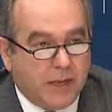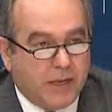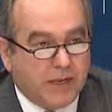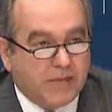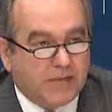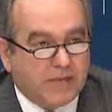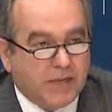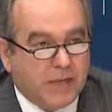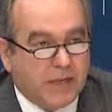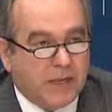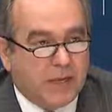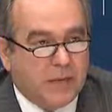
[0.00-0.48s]

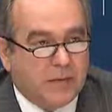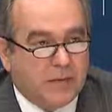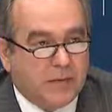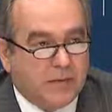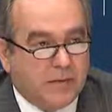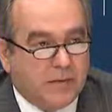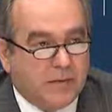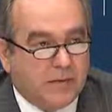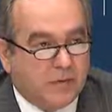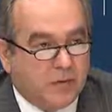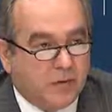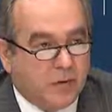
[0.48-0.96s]
have
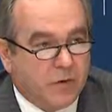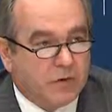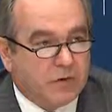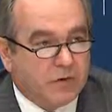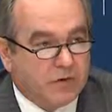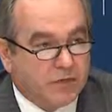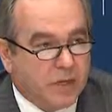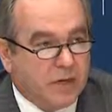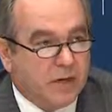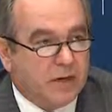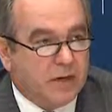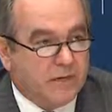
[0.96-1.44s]
taken the
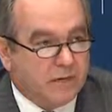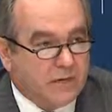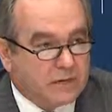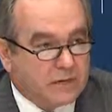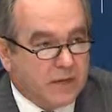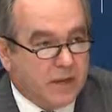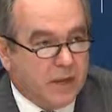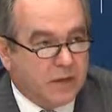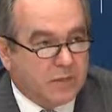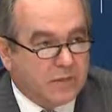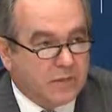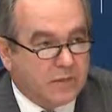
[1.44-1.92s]
first tentative
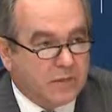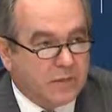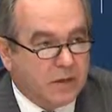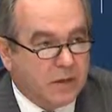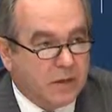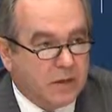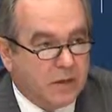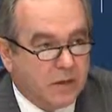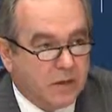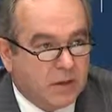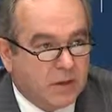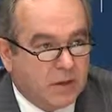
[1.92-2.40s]
steps
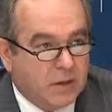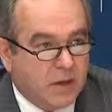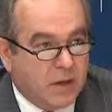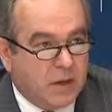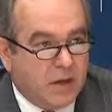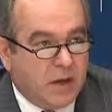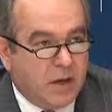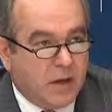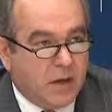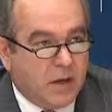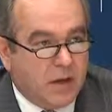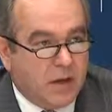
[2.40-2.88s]

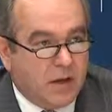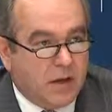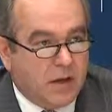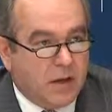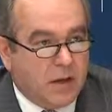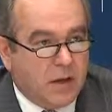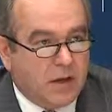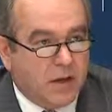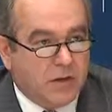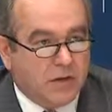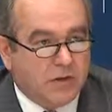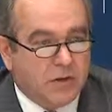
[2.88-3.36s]
uh,
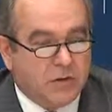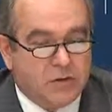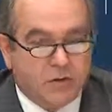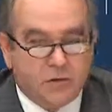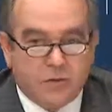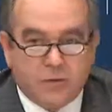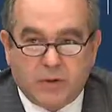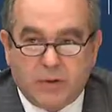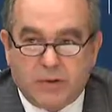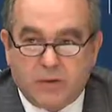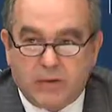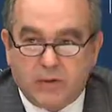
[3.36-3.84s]
on
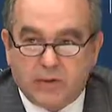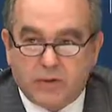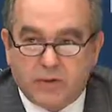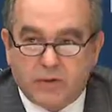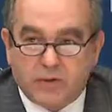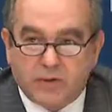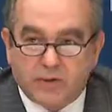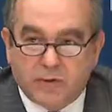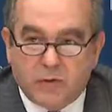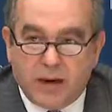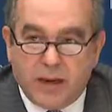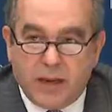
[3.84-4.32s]
issues related to
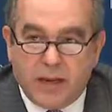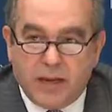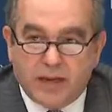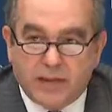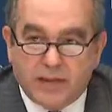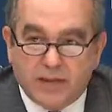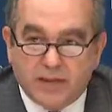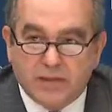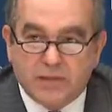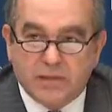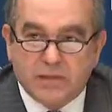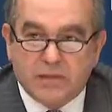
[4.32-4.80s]
trade.
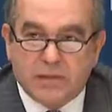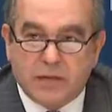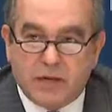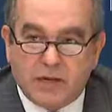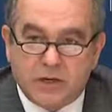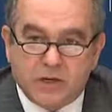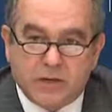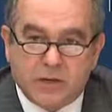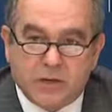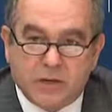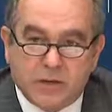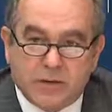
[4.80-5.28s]
This is an
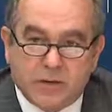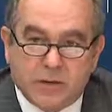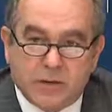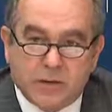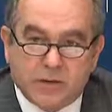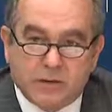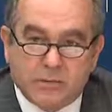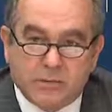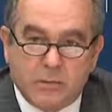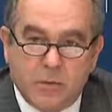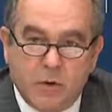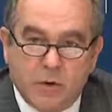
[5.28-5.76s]
issue
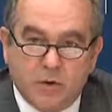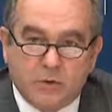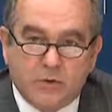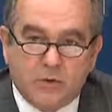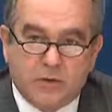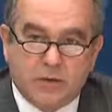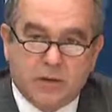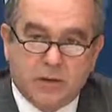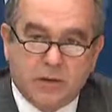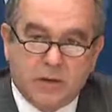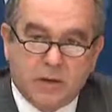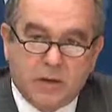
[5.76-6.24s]
that
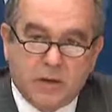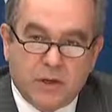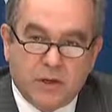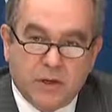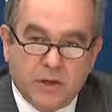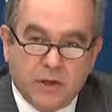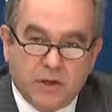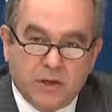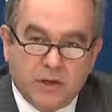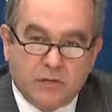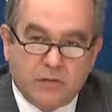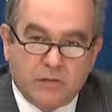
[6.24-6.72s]
most
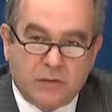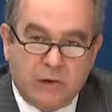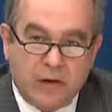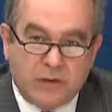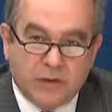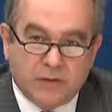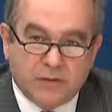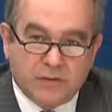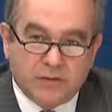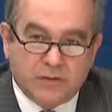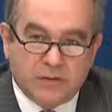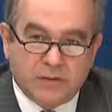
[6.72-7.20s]

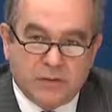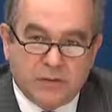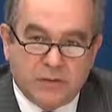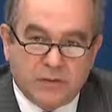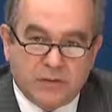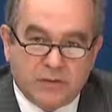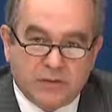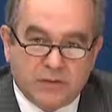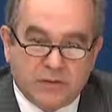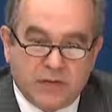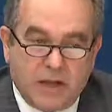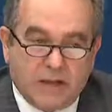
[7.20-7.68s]
friends
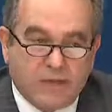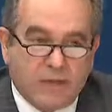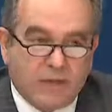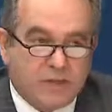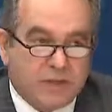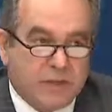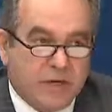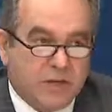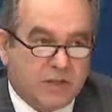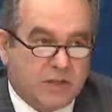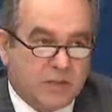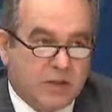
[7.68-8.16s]
in
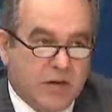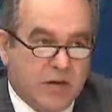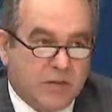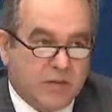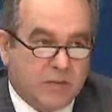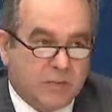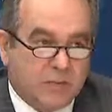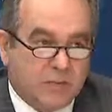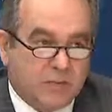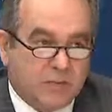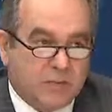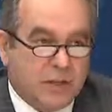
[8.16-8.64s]
Southeast Asia and
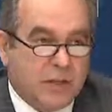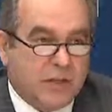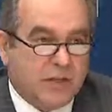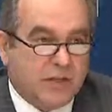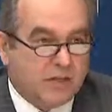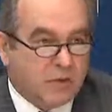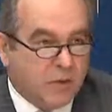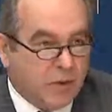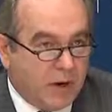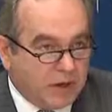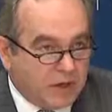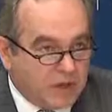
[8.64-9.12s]
Asia will say
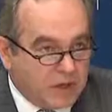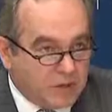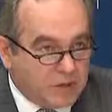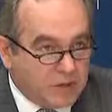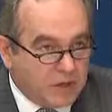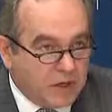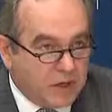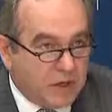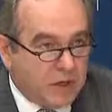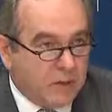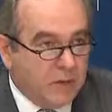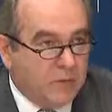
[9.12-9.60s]
it's great to
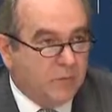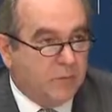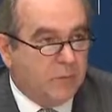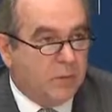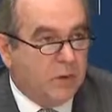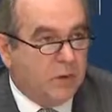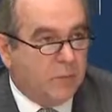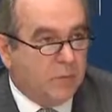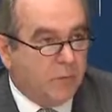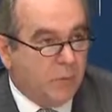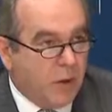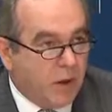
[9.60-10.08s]
see you,
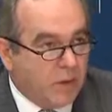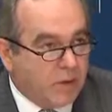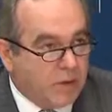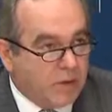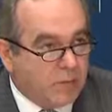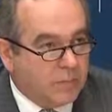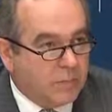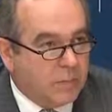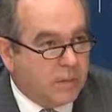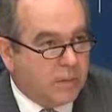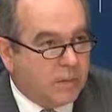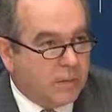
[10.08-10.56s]
we
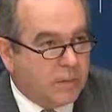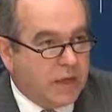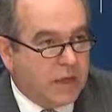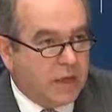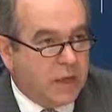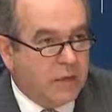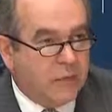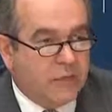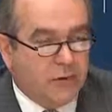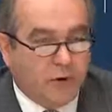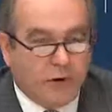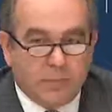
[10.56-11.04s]
welcome you,
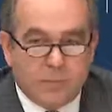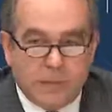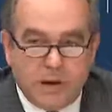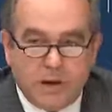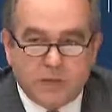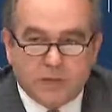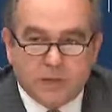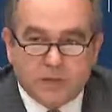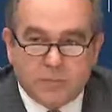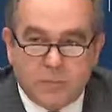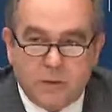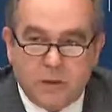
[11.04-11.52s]
thank you very
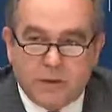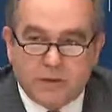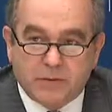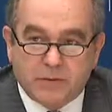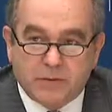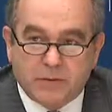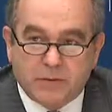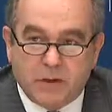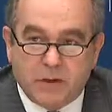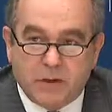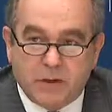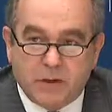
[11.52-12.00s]
much,
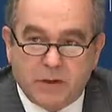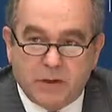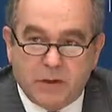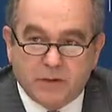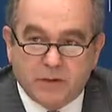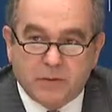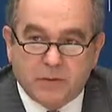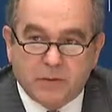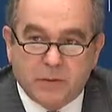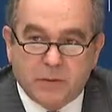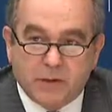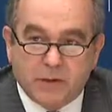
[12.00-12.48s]
but uh,
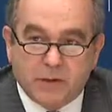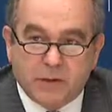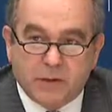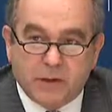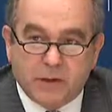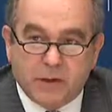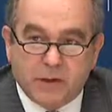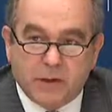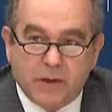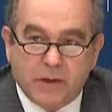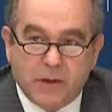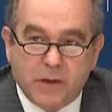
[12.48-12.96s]

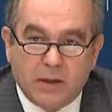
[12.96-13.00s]
ultimately